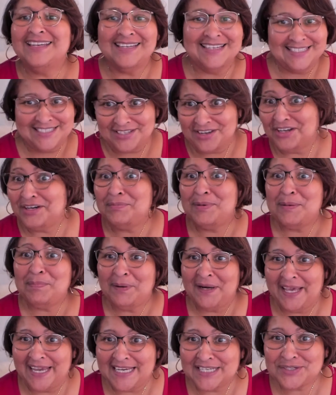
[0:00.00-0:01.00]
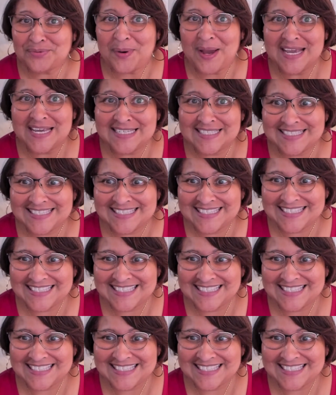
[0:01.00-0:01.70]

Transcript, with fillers: it's going to be playing twice.